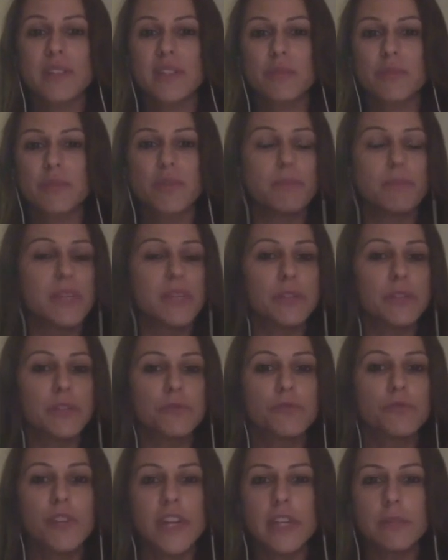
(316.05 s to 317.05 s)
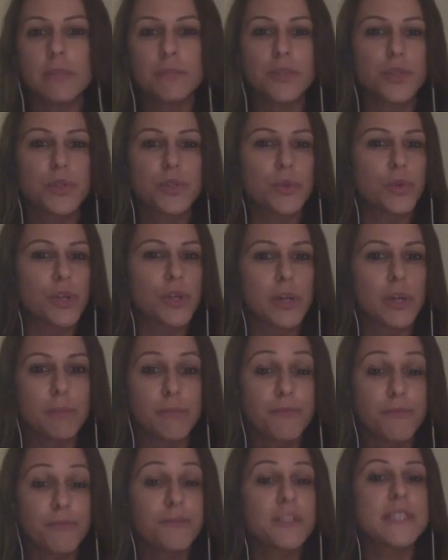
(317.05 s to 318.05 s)
someone being raped or
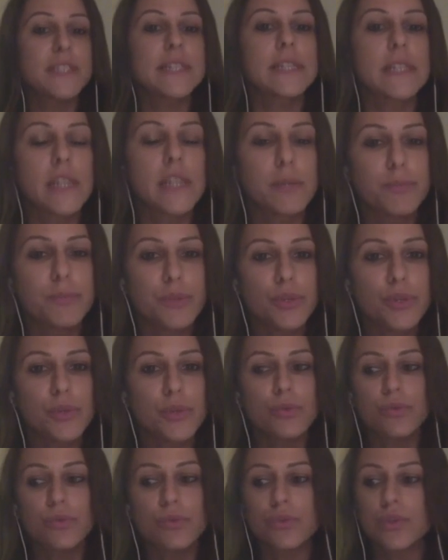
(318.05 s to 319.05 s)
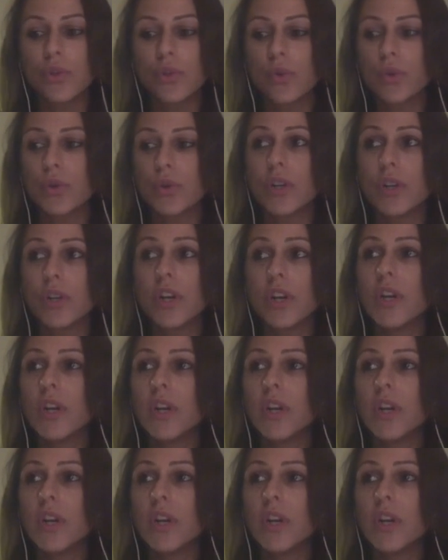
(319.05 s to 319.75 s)
physically abused, or,